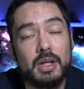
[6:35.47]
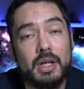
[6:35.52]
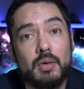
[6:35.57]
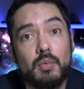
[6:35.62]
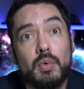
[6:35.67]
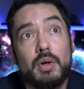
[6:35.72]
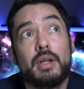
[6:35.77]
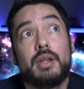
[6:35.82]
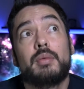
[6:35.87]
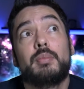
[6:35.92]

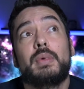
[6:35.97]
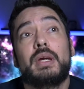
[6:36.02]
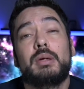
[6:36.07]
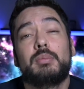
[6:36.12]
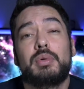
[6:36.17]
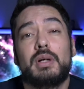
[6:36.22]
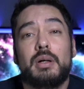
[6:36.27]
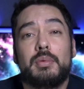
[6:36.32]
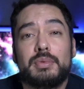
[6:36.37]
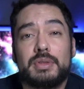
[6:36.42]
And one of the
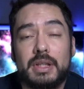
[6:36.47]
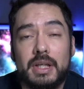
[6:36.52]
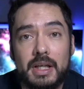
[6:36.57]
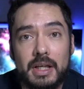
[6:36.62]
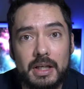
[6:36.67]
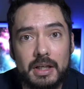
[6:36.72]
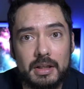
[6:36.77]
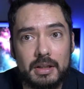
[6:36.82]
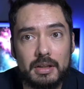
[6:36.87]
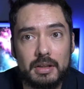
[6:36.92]
main problems I
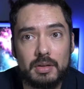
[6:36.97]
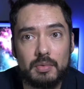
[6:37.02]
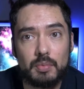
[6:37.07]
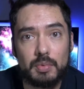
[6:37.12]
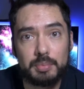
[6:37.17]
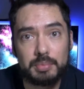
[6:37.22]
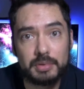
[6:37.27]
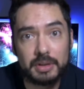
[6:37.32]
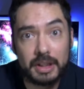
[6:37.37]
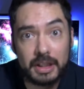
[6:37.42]
had
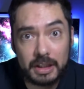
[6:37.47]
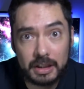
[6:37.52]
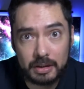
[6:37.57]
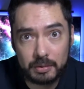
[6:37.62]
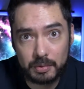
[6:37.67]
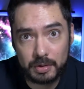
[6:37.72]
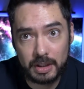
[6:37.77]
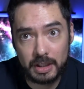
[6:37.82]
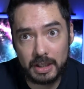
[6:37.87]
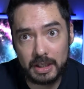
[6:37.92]

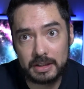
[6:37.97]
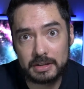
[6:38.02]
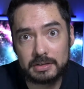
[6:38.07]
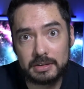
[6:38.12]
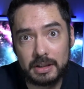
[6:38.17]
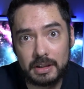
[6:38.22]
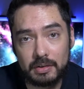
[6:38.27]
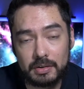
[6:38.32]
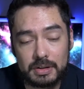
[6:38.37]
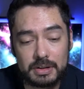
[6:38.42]
playing with the Xcloud,